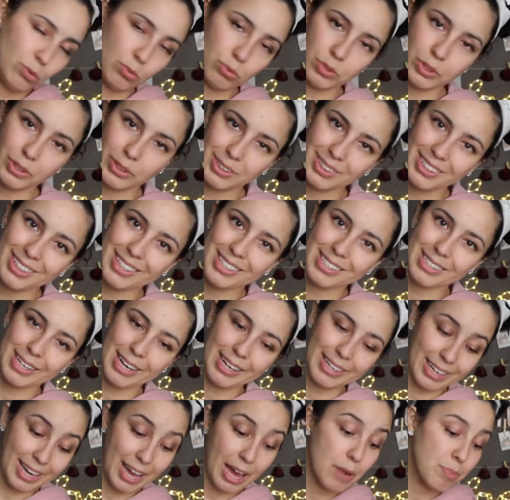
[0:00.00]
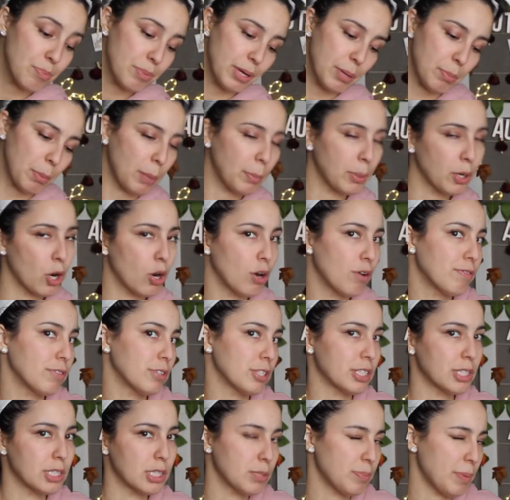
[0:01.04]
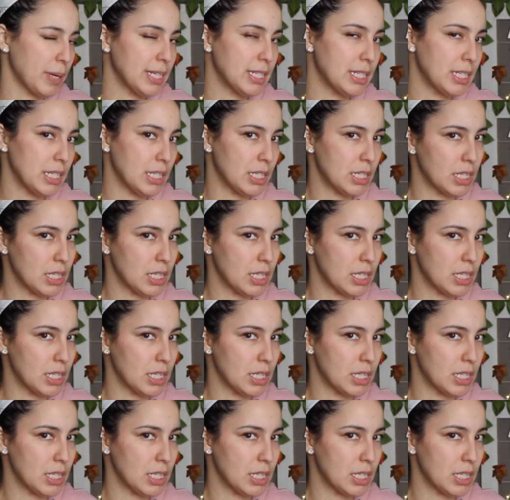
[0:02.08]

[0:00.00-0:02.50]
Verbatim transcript: We'll see, because I can be a baby girl for spicy